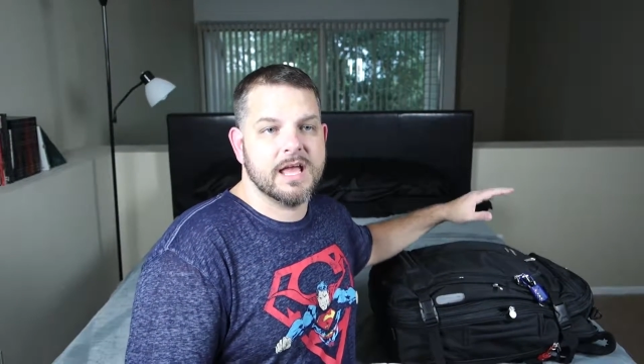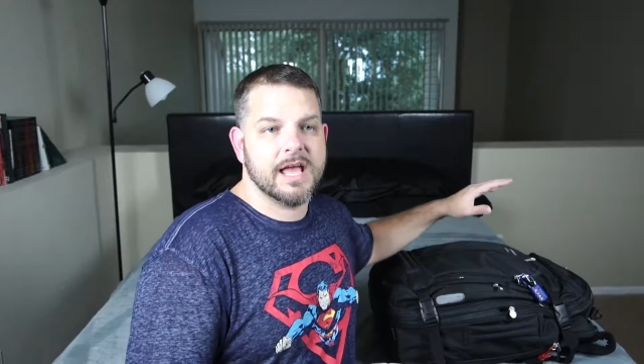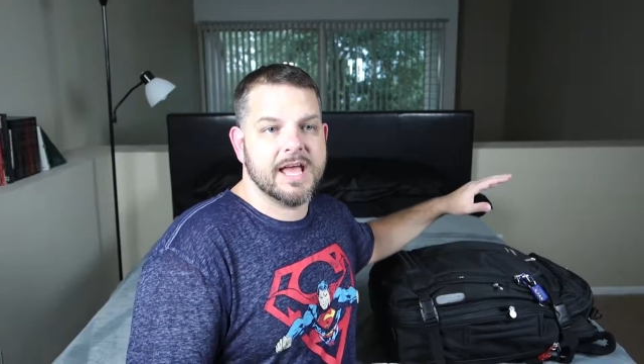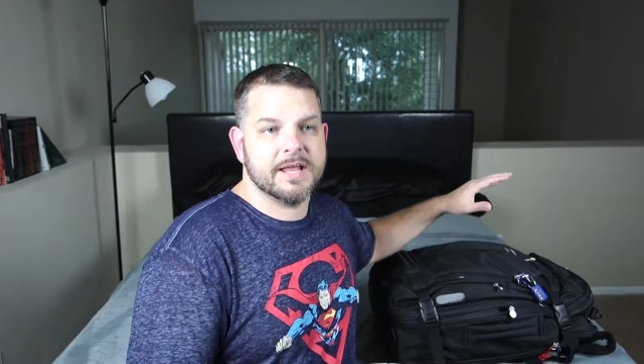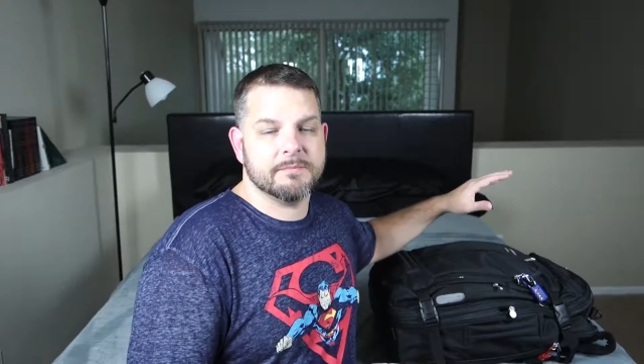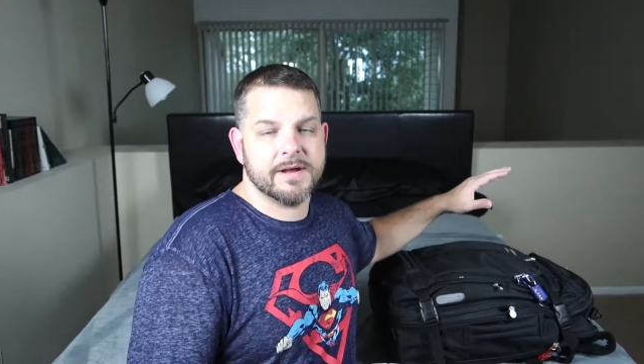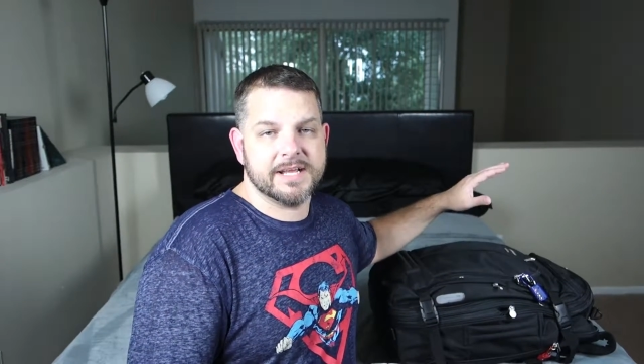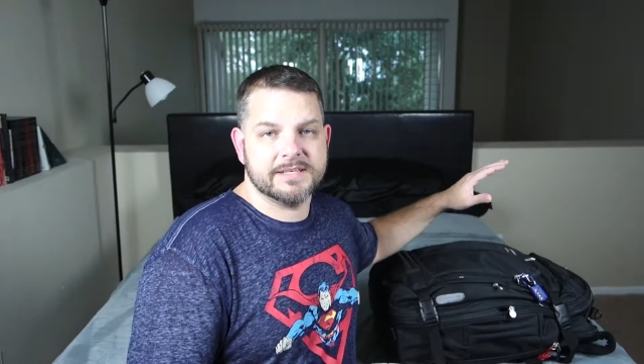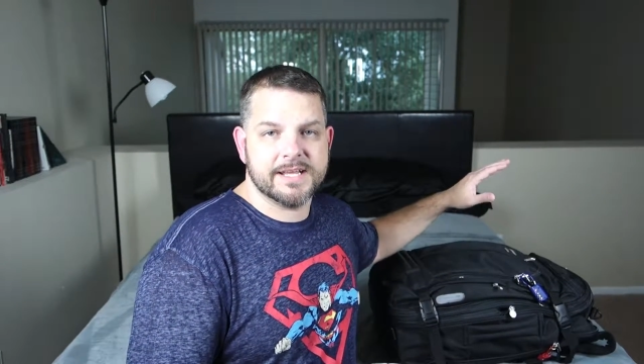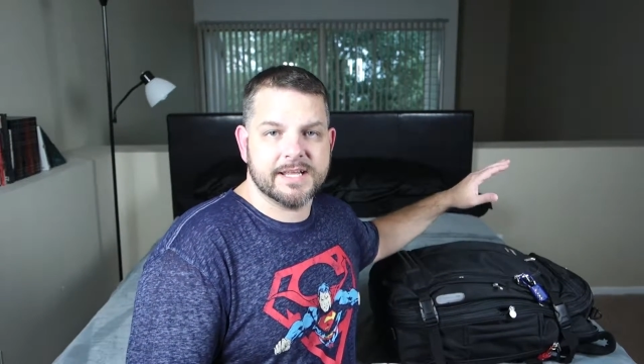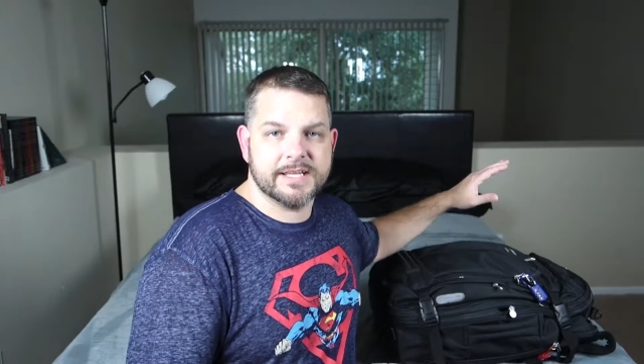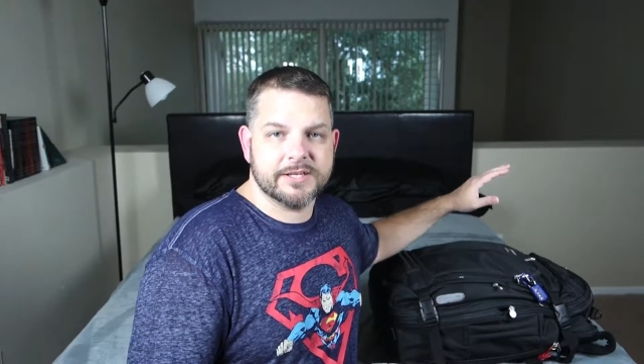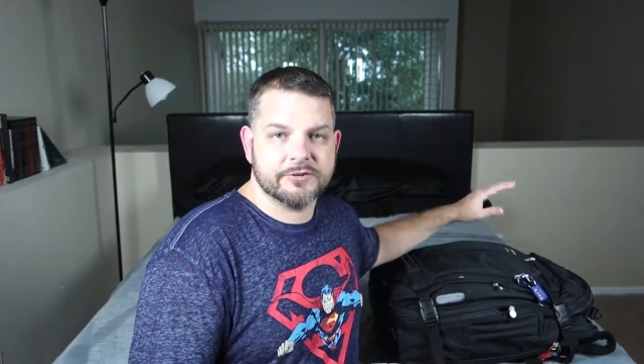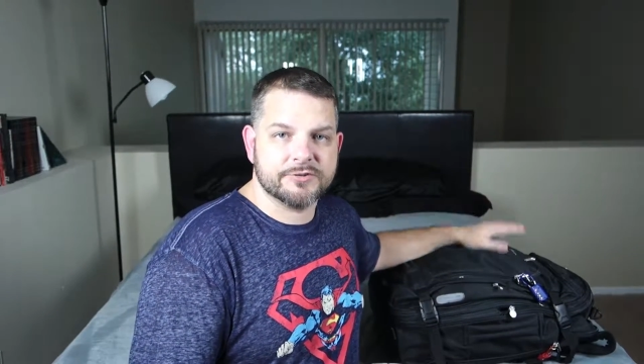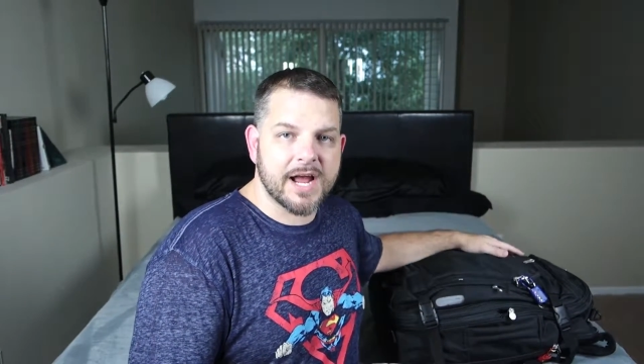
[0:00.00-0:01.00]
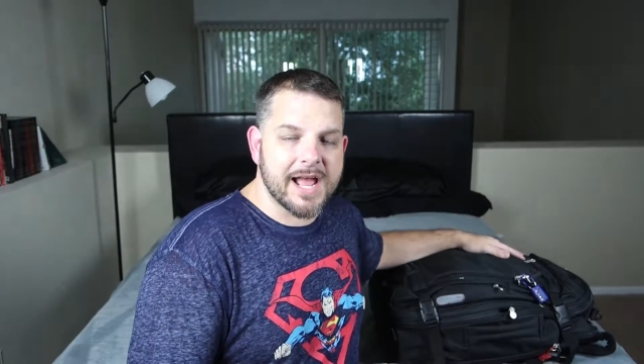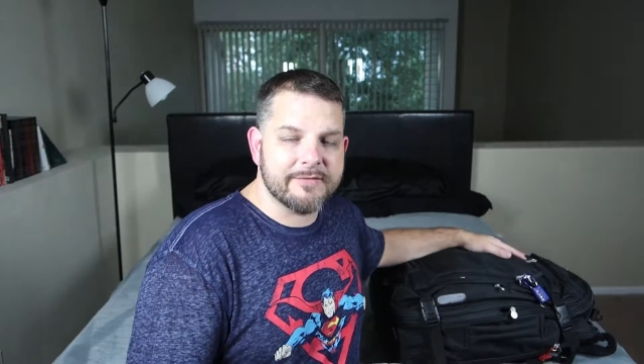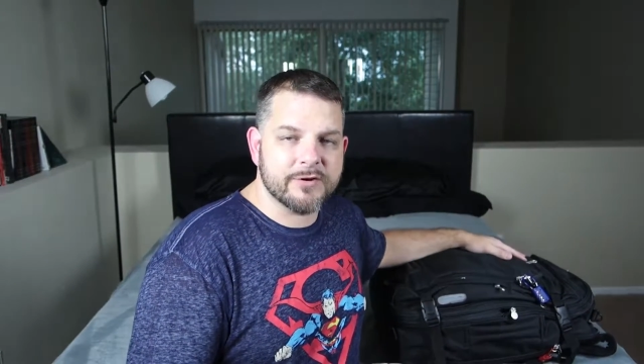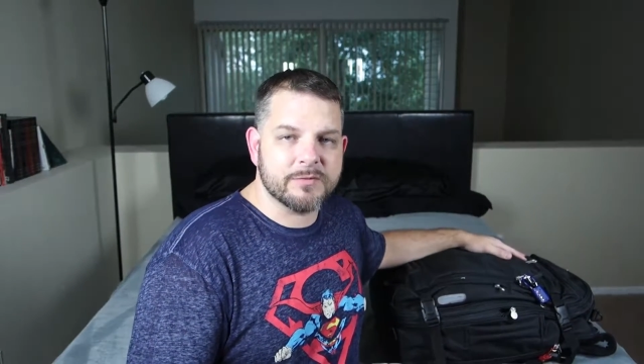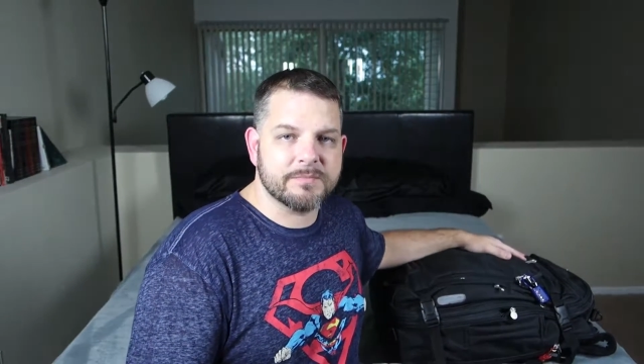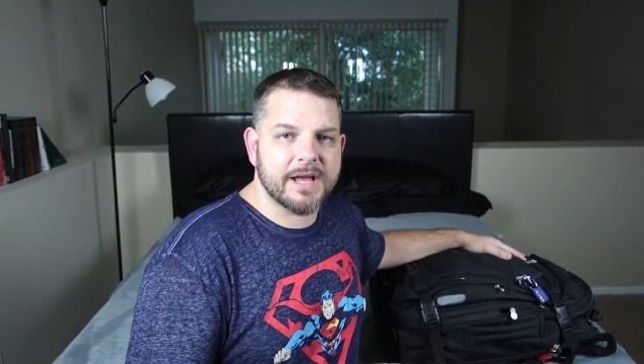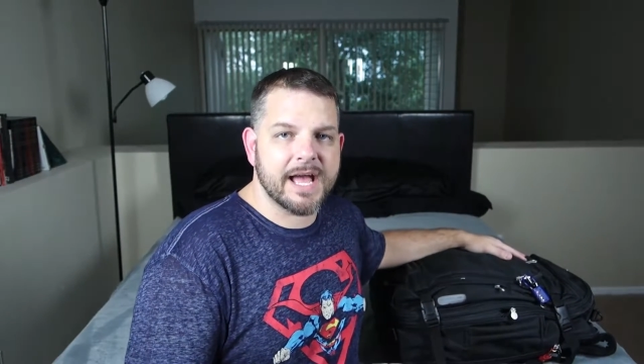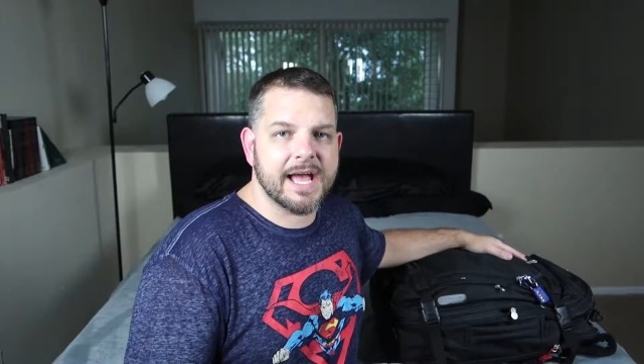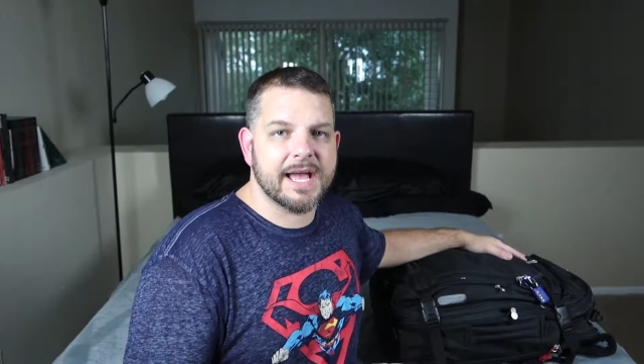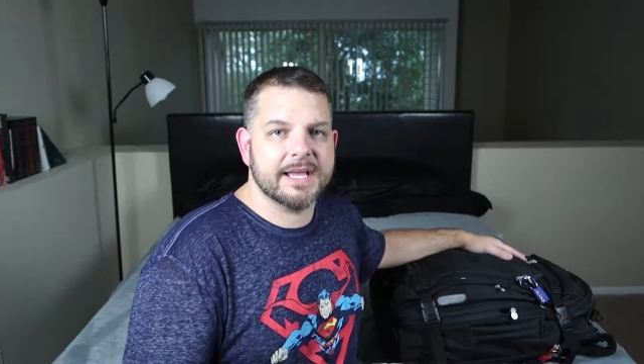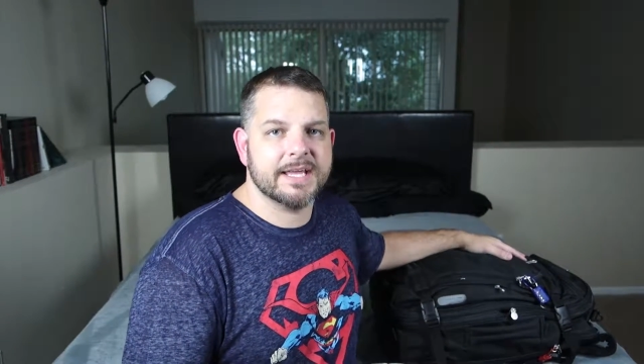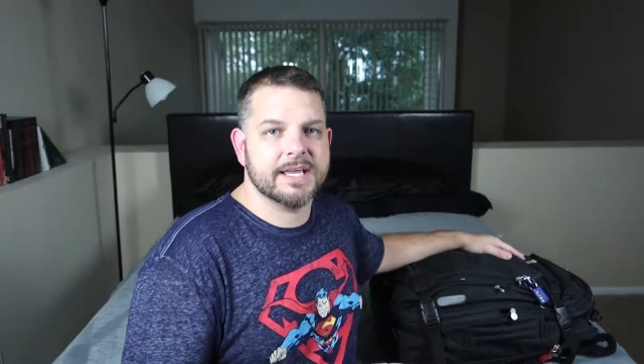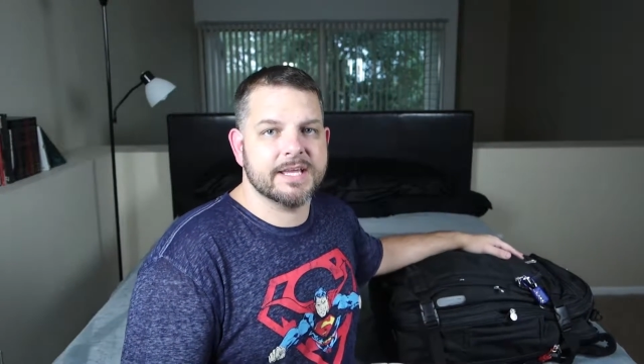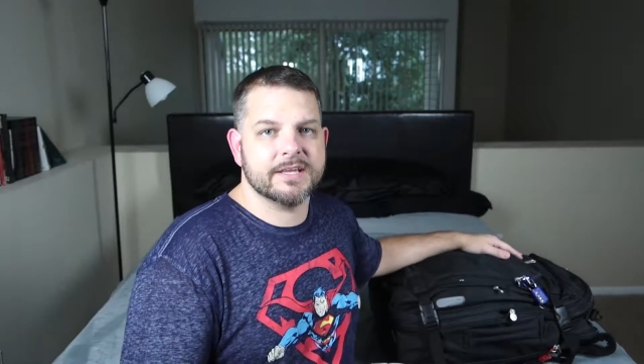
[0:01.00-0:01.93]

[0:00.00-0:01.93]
and my daily driver bag